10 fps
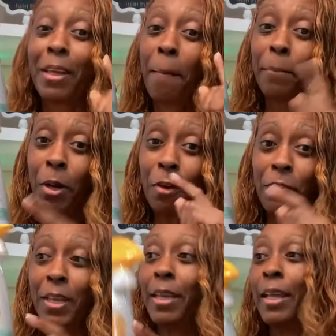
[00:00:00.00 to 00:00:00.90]

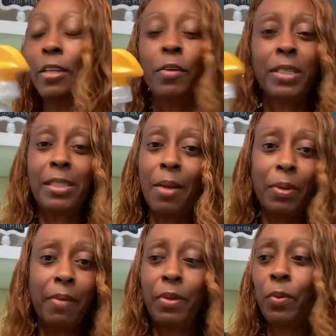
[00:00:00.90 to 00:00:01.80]
Perfect. You can say
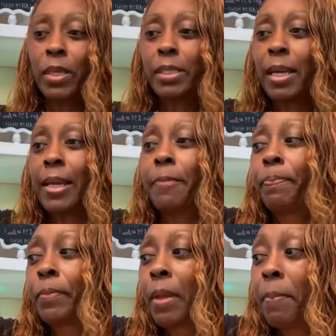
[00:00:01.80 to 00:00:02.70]
whatever you want to say,
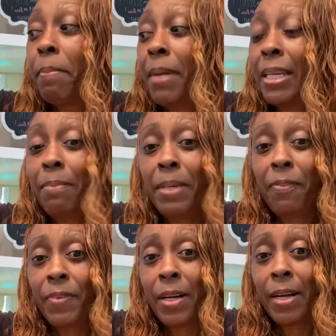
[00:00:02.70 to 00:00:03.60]
but make it be
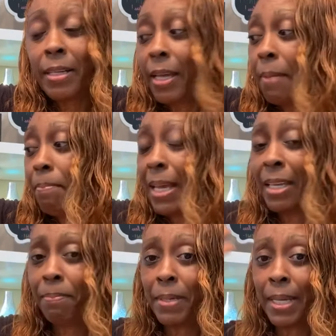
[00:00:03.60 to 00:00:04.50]
fun and make
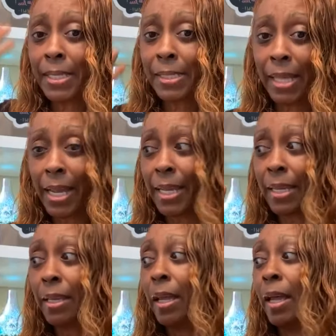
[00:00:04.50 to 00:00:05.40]
it be
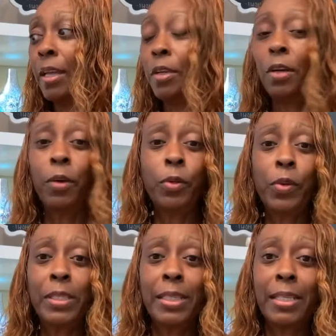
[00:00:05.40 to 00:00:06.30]
exciting. You know, you
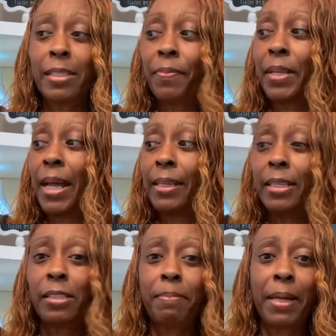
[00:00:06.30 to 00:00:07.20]
could say something like
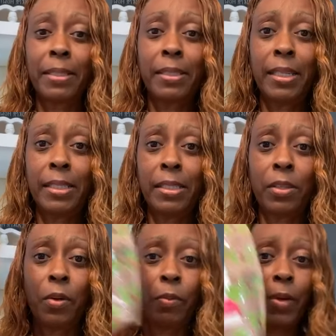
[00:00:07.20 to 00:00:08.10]
this about the Scentsy
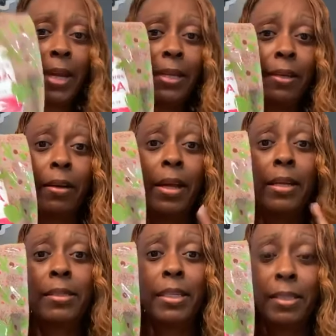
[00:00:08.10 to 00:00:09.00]
soap right here.
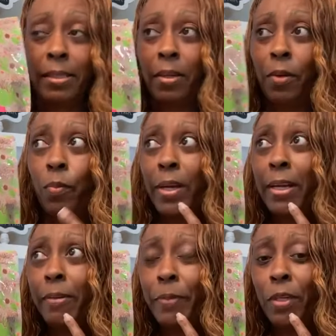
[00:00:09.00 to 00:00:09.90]
Scentsy soap.
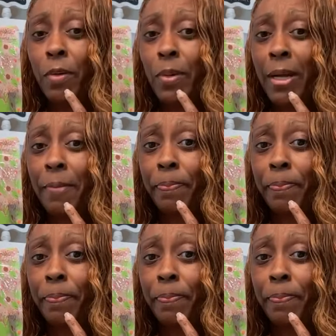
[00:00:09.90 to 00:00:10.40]
Well, you know what?